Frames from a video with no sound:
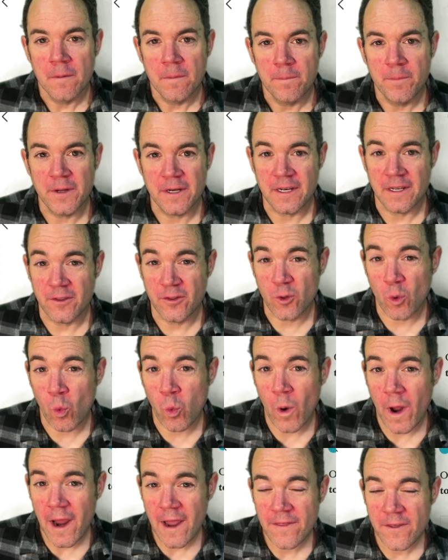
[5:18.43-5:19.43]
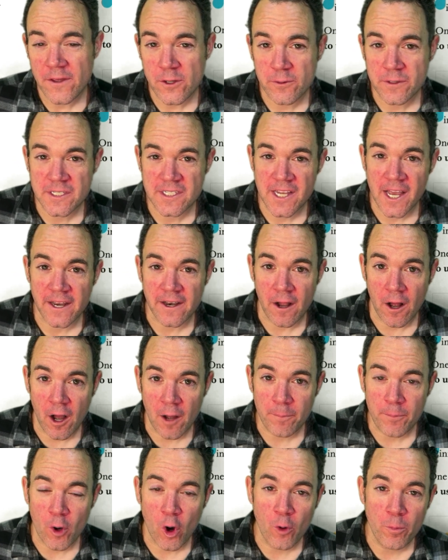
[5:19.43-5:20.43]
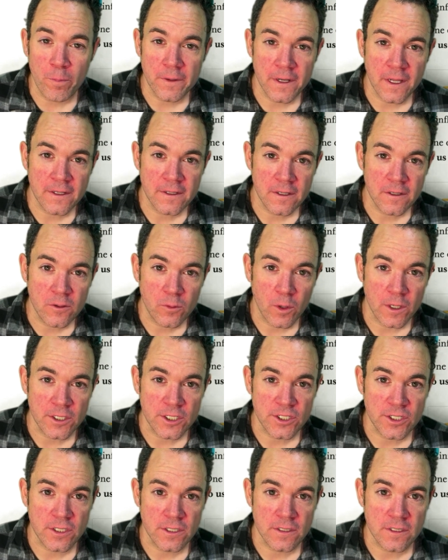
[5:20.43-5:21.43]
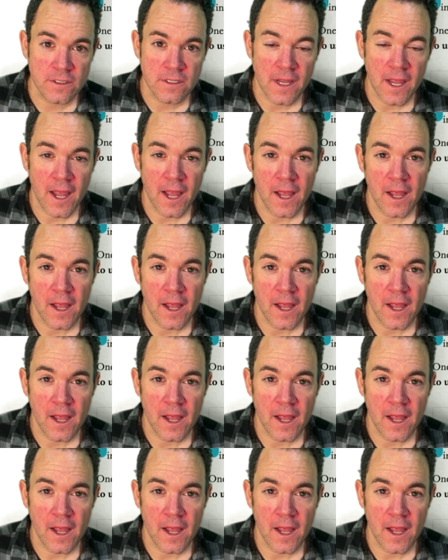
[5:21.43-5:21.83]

But the way that you set up open-ended questions